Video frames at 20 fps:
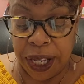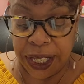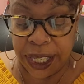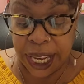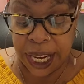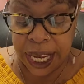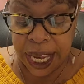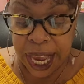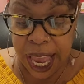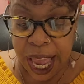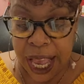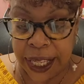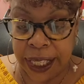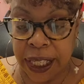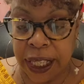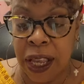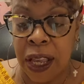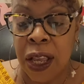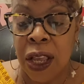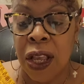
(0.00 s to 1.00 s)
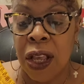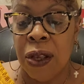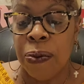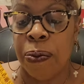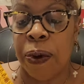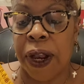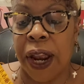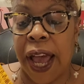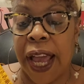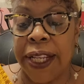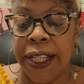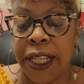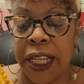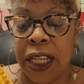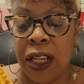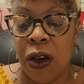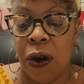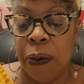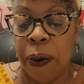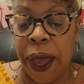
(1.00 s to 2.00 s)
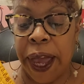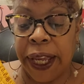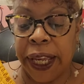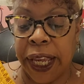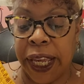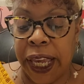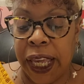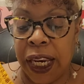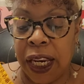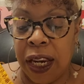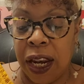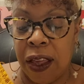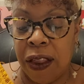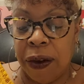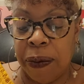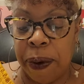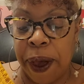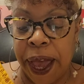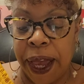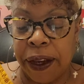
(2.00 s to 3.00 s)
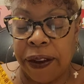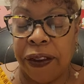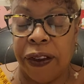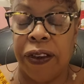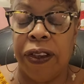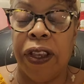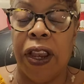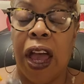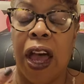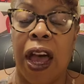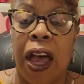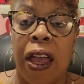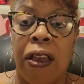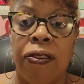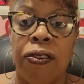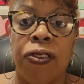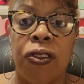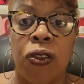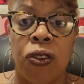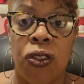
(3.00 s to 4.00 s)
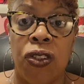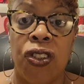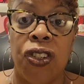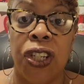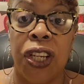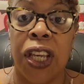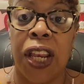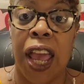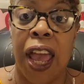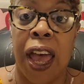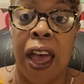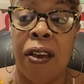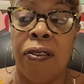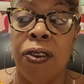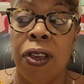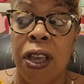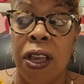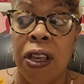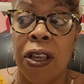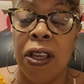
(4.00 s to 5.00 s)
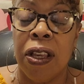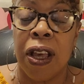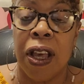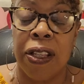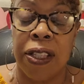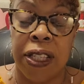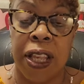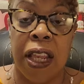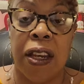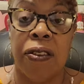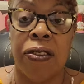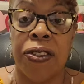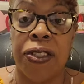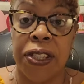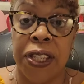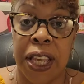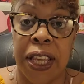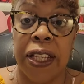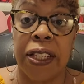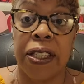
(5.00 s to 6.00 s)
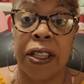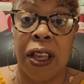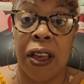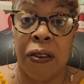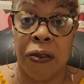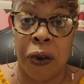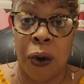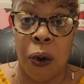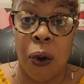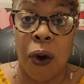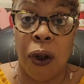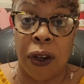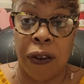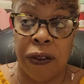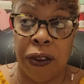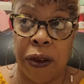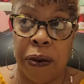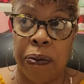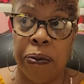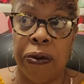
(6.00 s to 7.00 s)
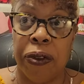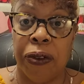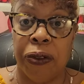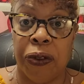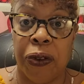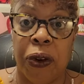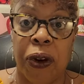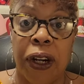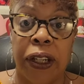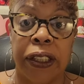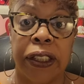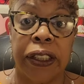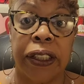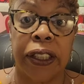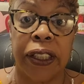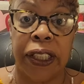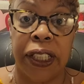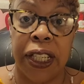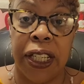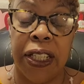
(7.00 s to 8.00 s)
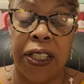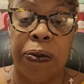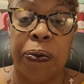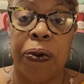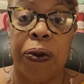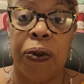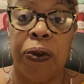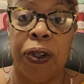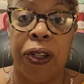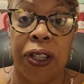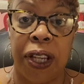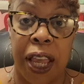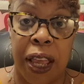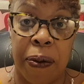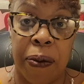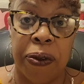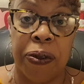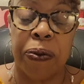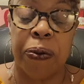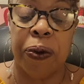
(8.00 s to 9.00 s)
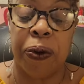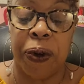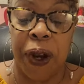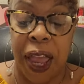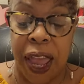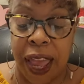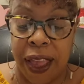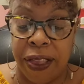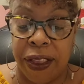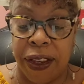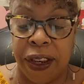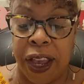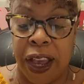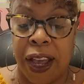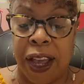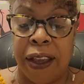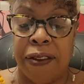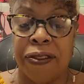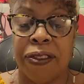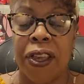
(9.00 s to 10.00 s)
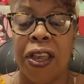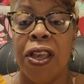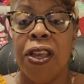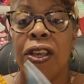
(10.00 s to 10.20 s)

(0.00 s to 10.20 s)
and said yes. But I did go back and get another pack of the knives so she could have a set of six of all of them, the forks, the teaspoon, the tablespoon, and the knives.